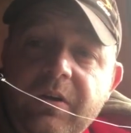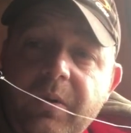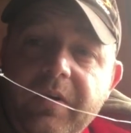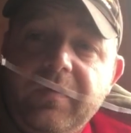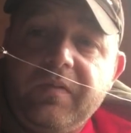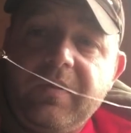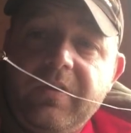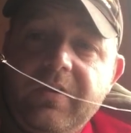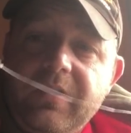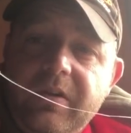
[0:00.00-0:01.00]
With
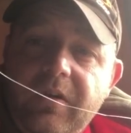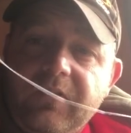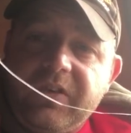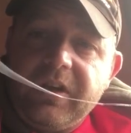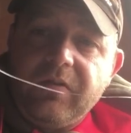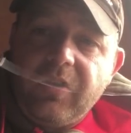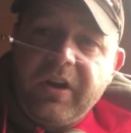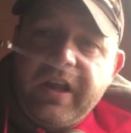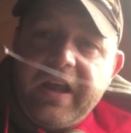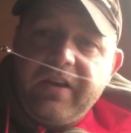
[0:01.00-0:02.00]
obviously the
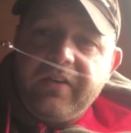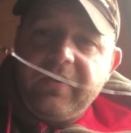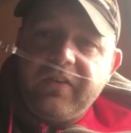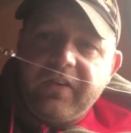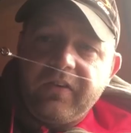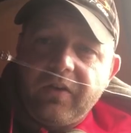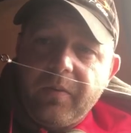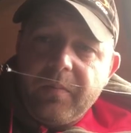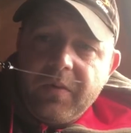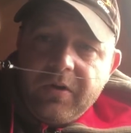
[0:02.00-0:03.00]
Ronnie there, the
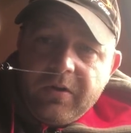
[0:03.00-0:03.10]
system